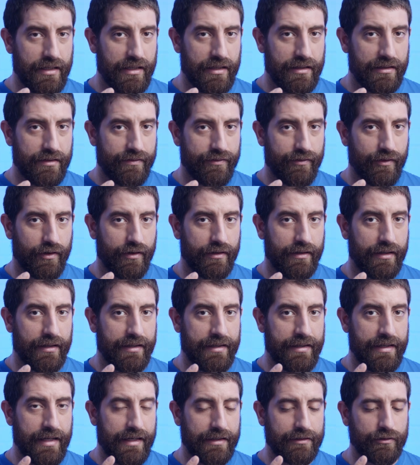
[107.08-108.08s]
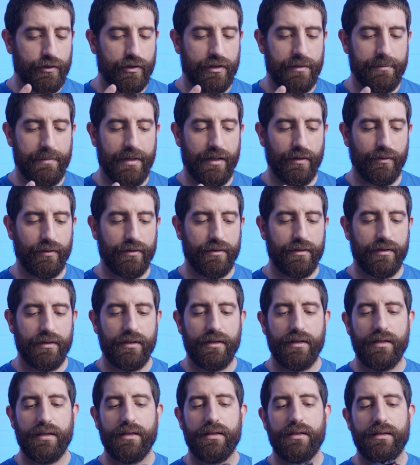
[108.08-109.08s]
in the front next to the mount.
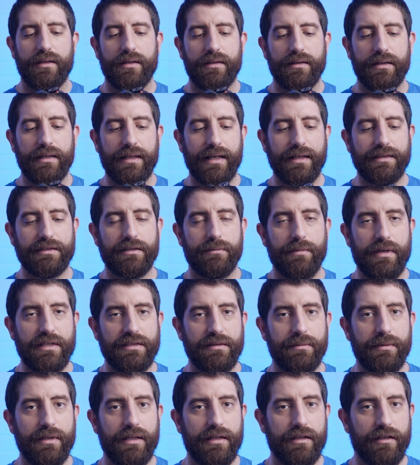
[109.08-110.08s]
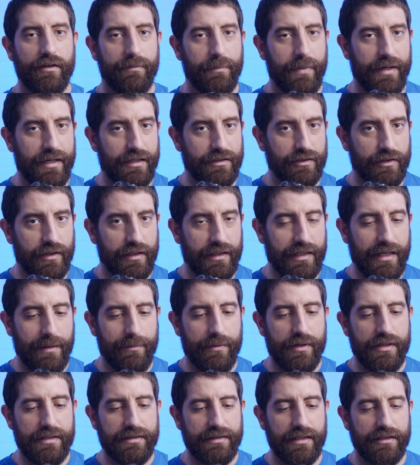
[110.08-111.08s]
The customizability of Panasonic
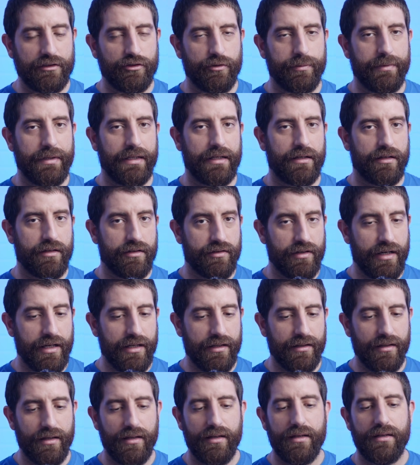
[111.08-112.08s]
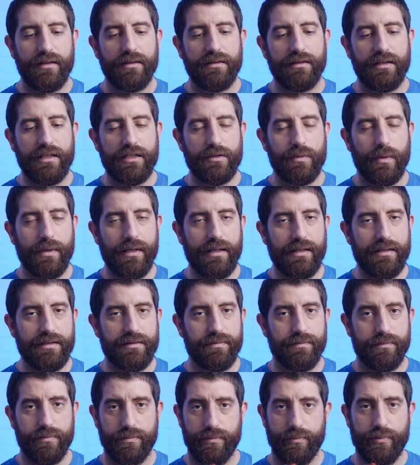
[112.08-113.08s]
cameras tends to be great. This one is
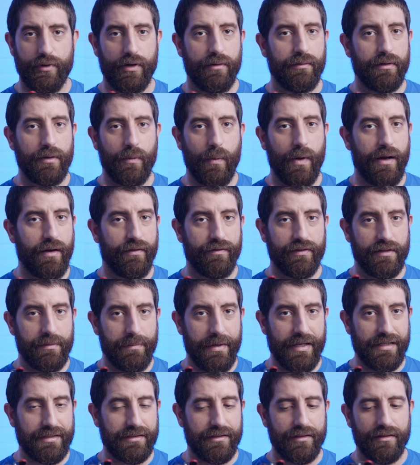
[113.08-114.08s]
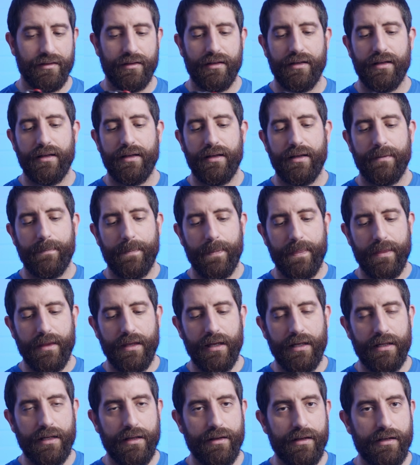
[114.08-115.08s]
probably one of the best.
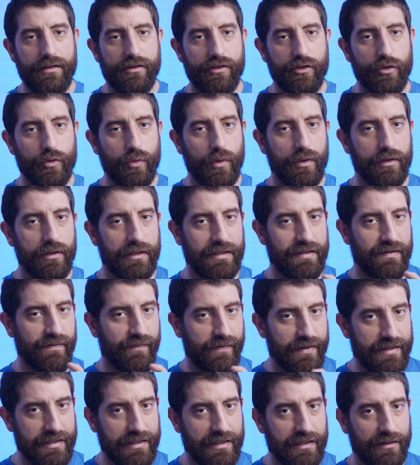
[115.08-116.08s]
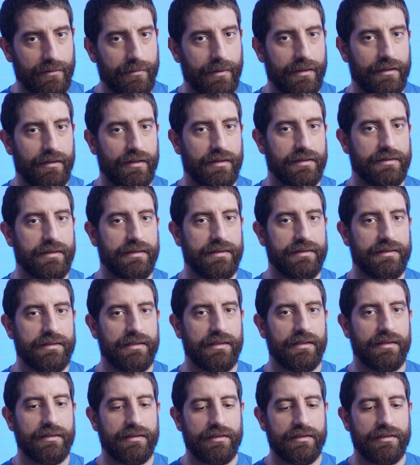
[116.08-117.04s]
In addition to all these physical buttons, there's still